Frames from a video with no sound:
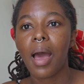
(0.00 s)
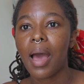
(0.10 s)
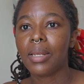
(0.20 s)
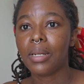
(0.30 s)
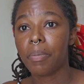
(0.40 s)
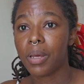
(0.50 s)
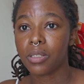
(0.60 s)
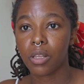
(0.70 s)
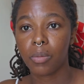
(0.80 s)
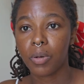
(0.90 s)
And it depends
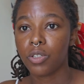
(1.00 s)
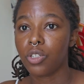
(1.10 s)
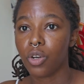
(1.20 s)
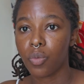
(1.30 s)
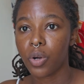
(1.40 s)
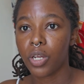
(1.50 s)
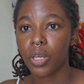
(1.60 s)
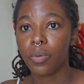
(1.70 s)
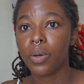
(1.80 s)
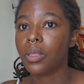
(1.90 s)
on the person you're
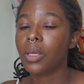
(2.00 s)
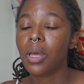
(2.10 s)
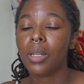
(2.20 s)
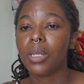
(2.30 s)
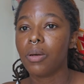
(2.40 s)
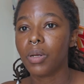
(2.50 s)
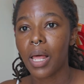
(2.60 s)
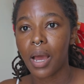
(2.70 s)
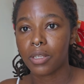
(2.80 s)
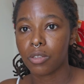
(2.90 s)
working with. They will
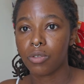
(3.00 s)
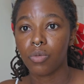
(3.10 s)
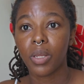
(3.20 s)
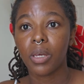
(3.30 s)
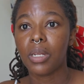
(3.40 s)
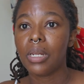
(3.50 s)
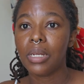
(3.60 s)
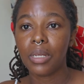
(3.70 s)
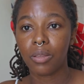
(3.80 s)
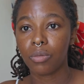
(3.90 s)
ask you whether they
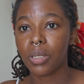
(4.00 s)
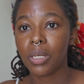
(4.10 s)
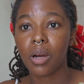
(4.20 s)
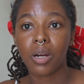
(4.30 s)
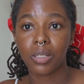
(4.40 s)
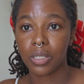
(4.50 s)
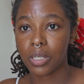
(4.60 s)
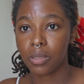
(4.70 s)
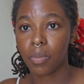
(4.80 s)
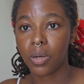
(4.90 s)
need 3 or
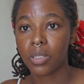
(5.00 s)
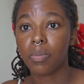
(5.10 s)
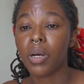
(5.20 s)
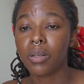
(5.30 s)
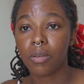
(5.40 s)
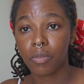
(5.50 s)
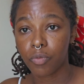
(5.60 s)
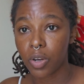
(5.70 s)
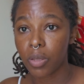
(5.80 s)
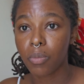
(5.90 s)
6 months. But
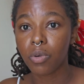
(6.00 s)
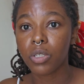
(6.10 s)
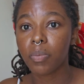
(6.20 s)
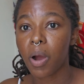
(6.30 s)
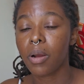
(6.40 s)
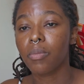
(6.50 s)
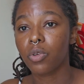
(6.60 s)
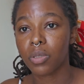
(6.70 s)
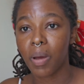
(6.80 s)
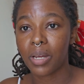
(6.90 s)
for the most part,
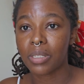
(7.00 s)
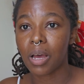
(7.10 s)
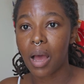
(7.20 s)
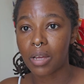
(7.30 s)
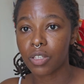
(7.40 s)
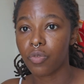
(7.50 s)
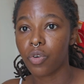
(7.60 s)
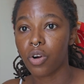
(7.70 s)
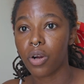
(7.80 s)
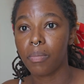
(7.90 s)
most banks ask
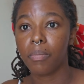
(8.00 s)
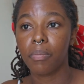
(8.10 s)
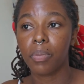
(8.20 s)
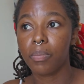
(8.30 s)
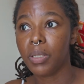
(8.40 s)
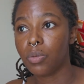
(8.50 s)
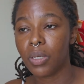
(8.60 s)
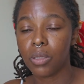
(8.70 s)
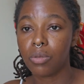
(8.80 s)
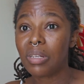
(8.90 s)
for
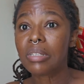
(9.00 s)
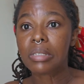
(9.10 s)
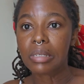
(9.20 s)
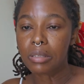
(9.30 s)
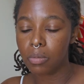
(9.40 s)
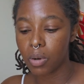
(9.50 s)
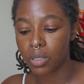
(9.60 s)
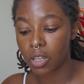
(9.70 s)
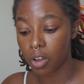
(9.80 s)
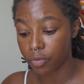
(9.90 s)
between 3 to 6
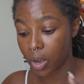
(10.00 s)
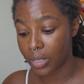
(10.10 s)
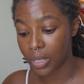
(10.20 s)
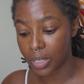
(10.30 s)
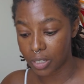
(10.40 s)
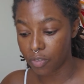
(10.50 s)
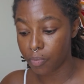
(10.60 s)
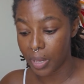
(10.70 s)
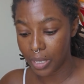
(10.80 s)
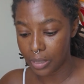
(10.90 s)
months of consecutive
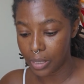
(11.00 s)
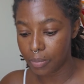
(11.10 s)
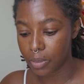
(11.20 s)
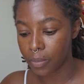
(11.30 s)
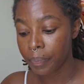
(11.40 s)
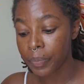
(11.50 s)
pay slips.